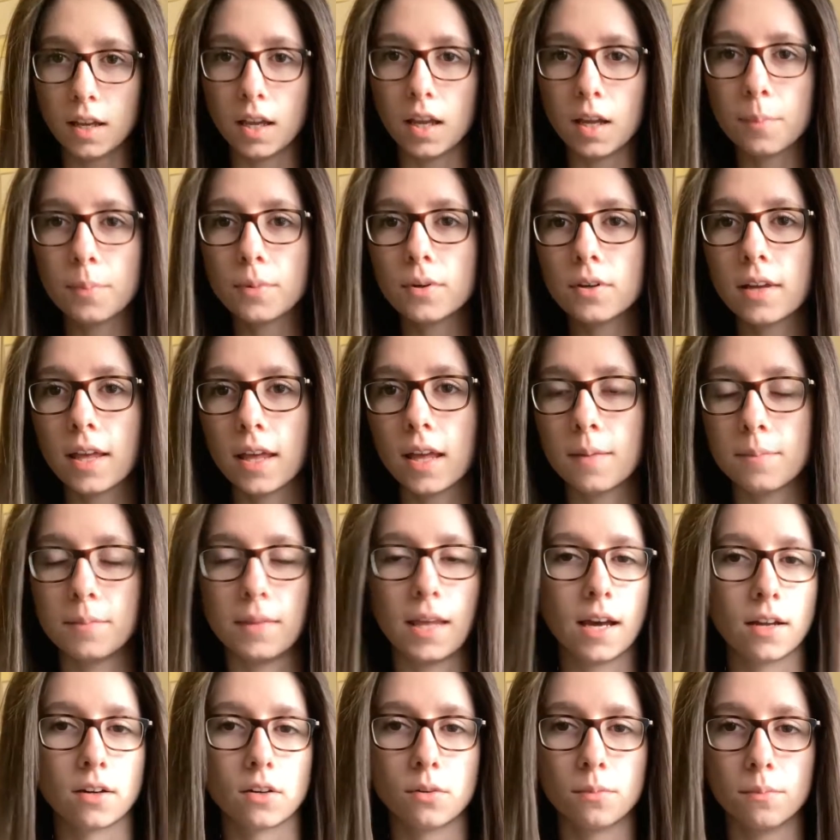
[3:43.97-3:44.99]
April Camp
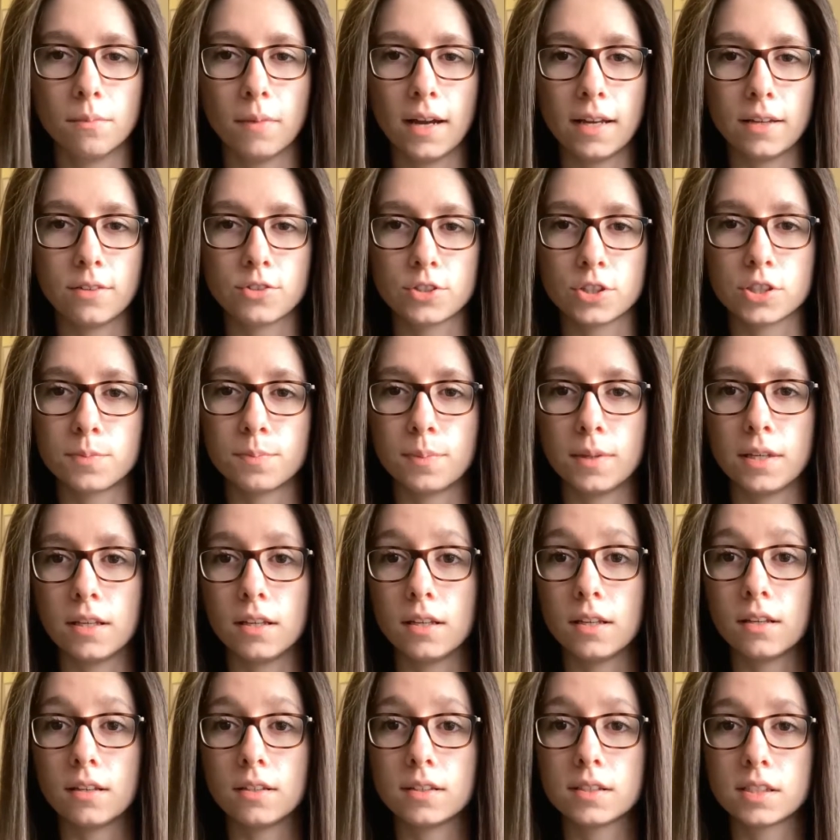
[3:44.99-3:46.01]
Nano might just
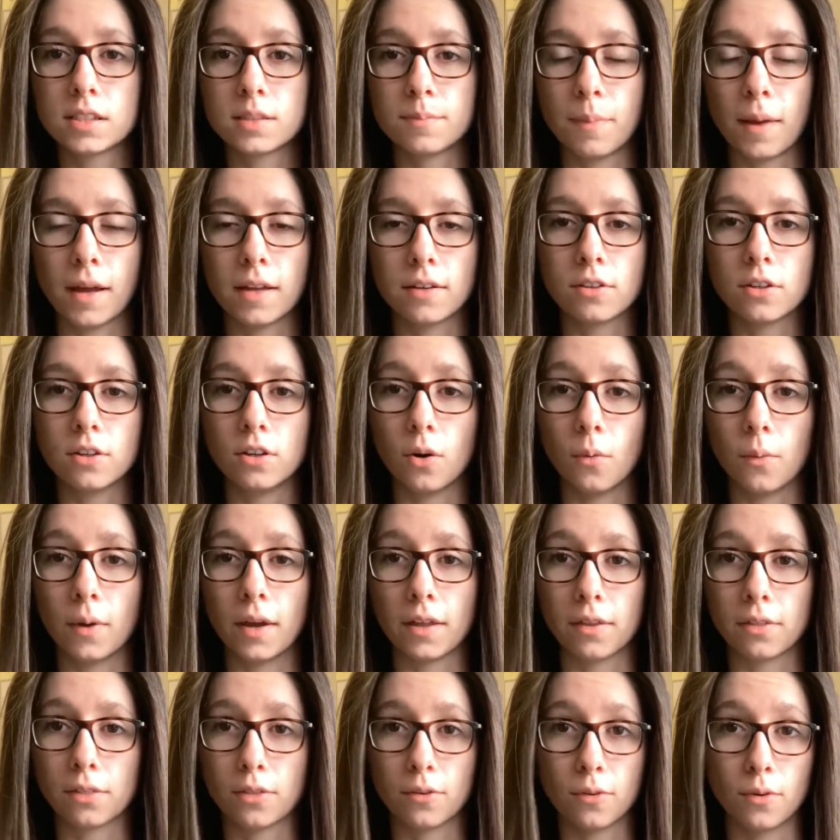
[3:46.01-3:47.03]
be spent
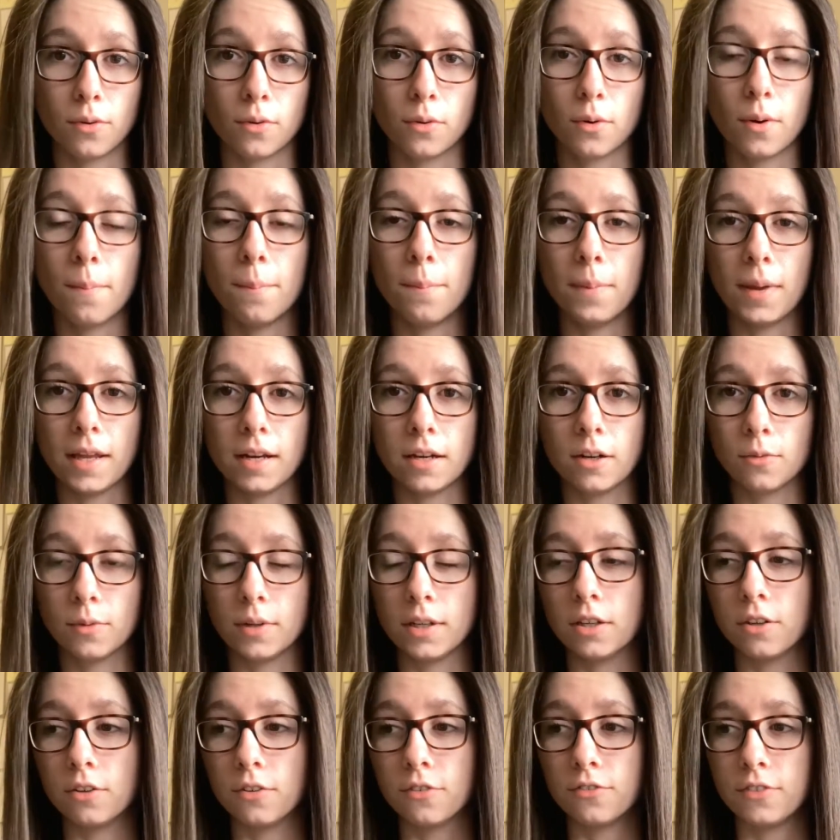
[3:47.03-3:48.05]
going through beta
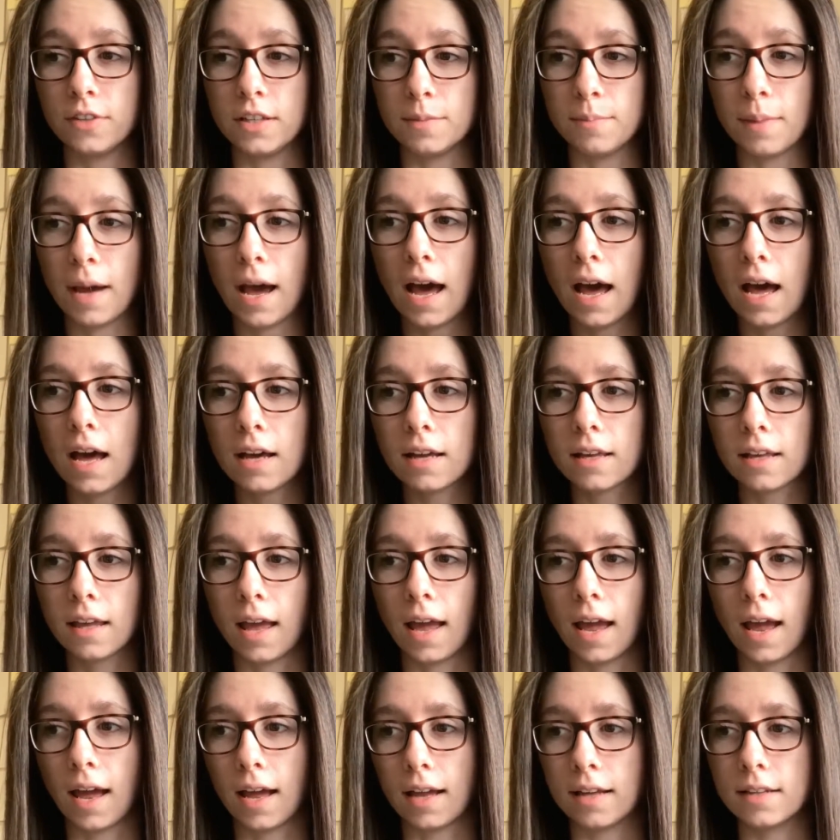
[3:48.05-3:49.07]
reader feedback
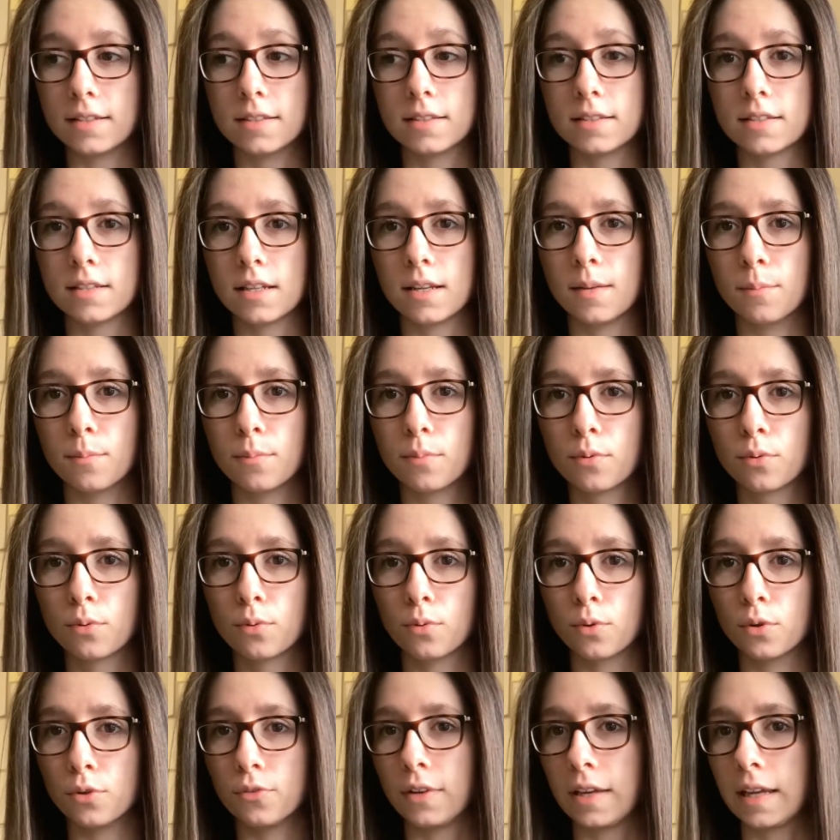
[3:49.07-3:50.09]
and
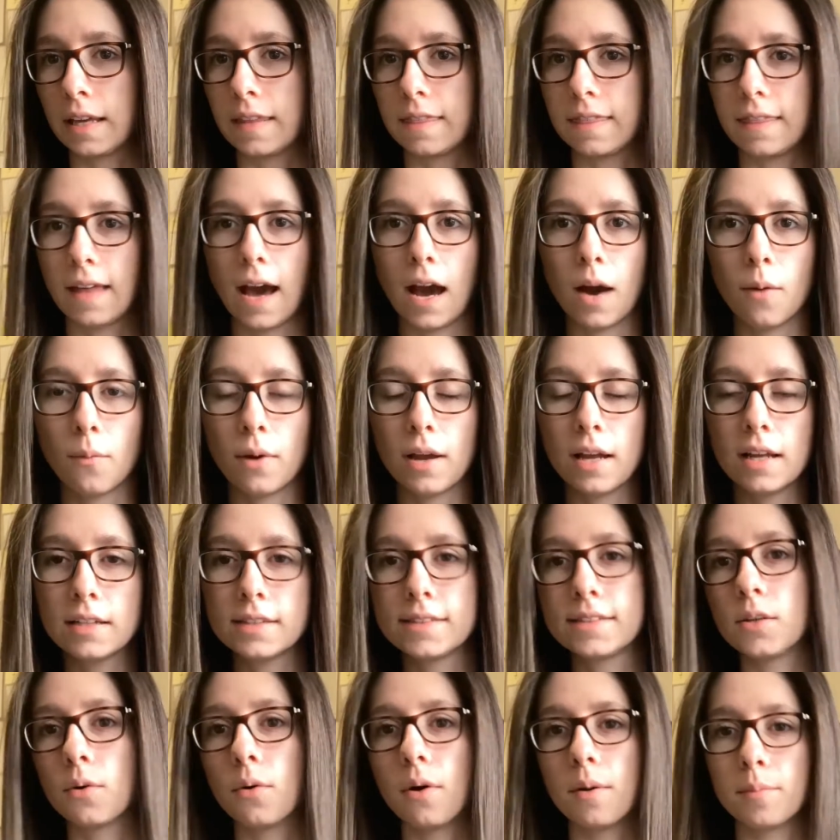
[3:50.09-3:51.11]
improving it that way,
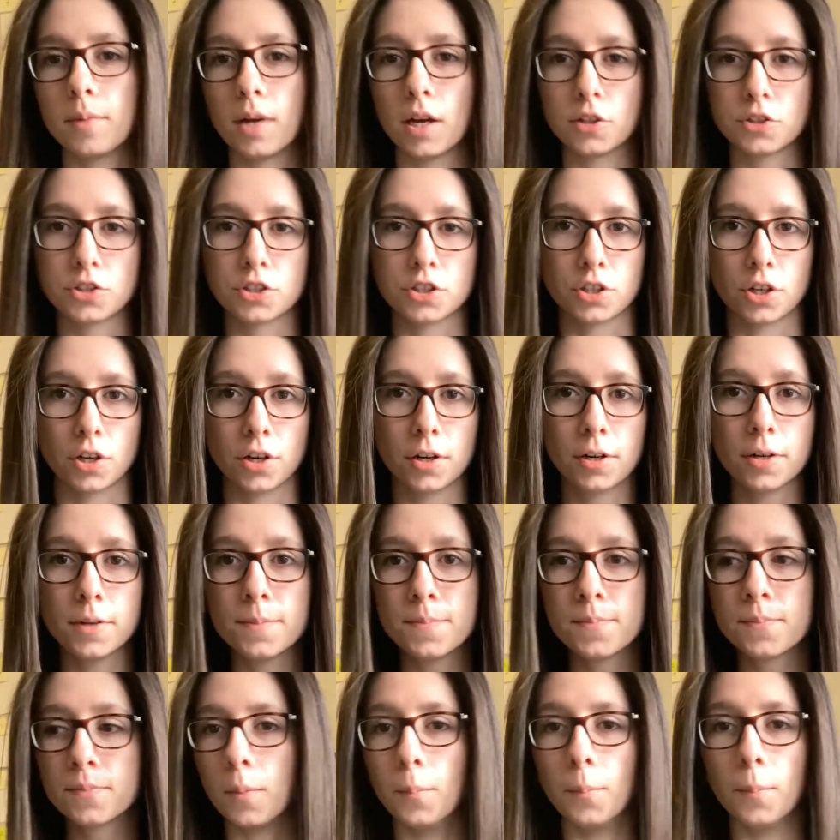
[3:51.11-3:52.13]
so I'm not
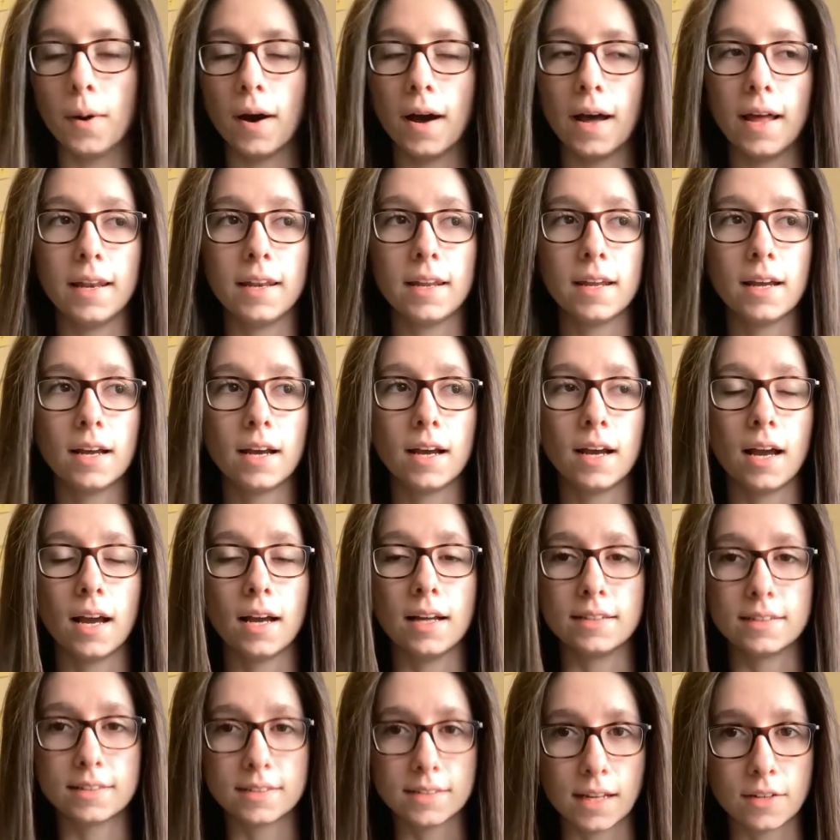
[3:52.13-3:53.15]
sure. But
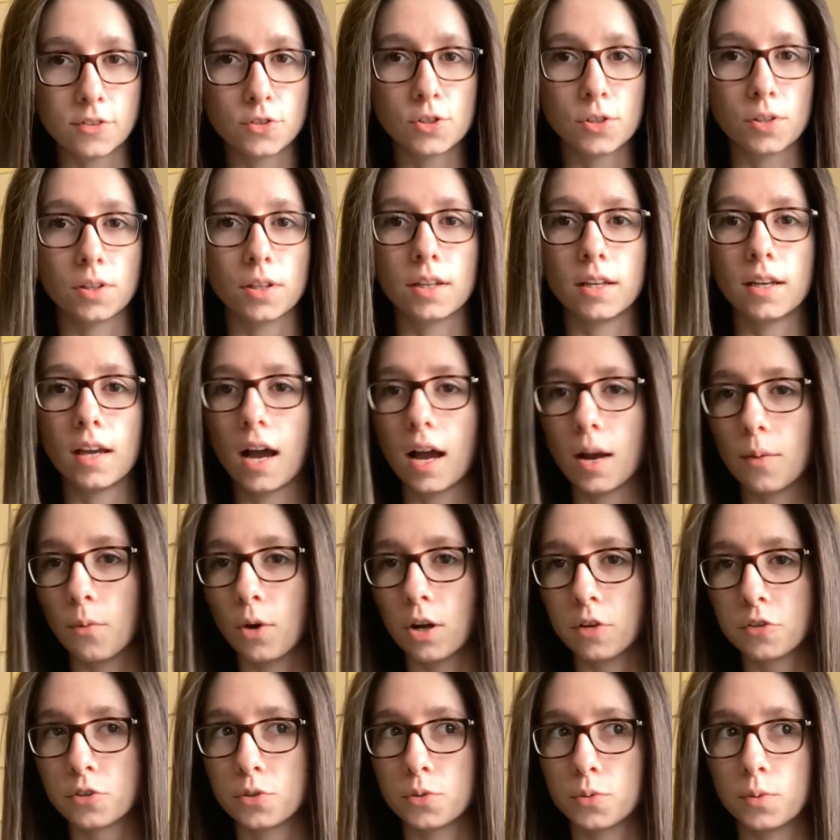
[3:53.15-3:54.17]
essentially, I
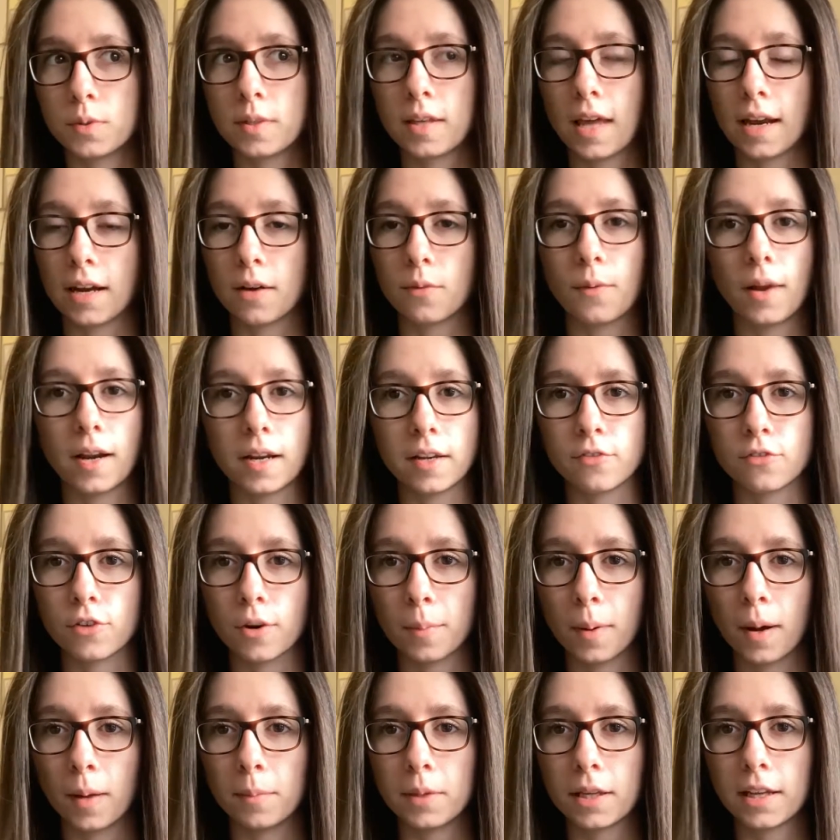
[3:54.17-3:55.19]
want to get it ready for
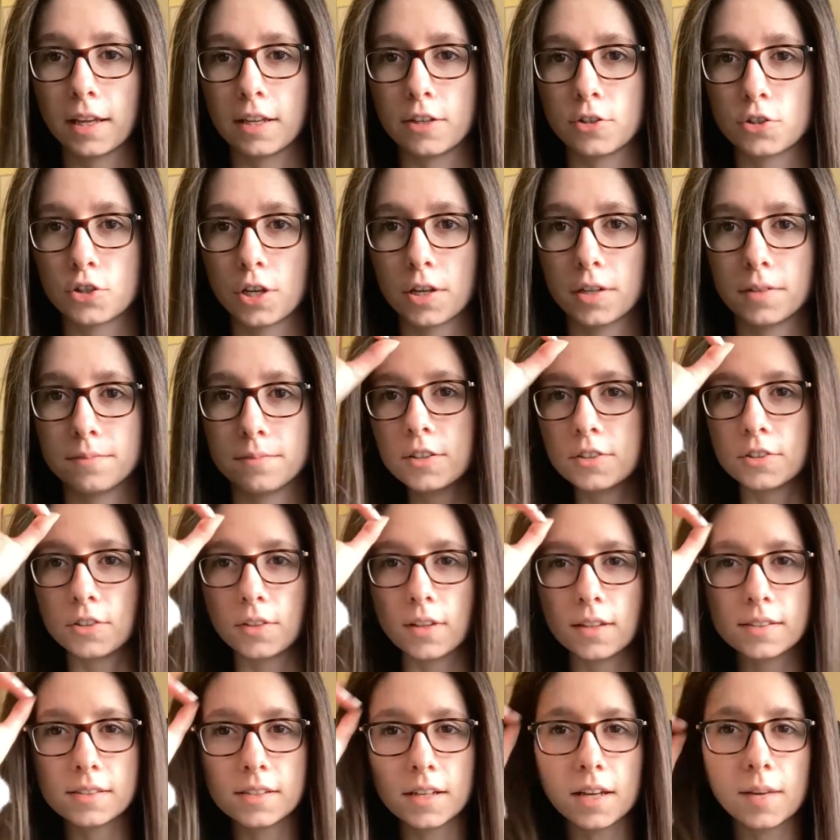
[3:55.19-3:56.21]
publication. So
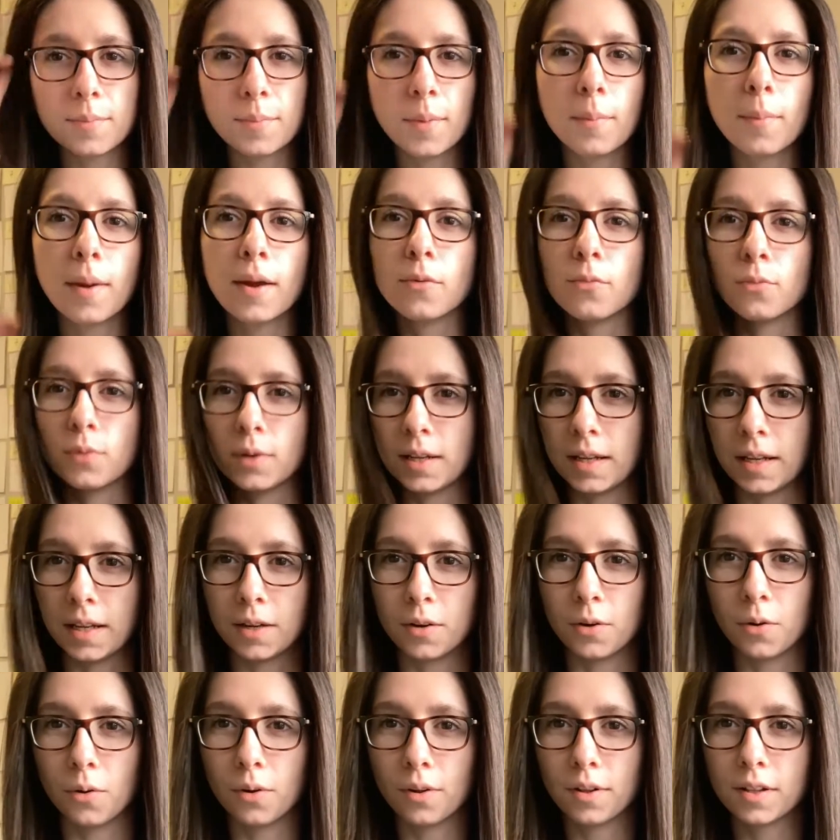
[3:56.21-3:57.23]
let's talk about my reading
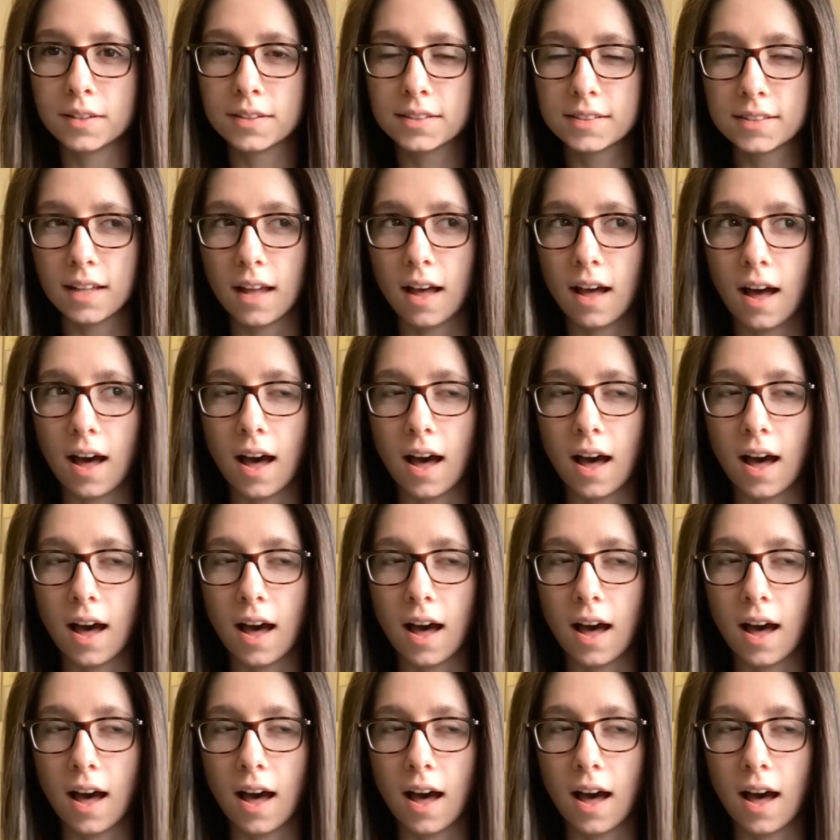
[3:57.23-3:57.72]
goals.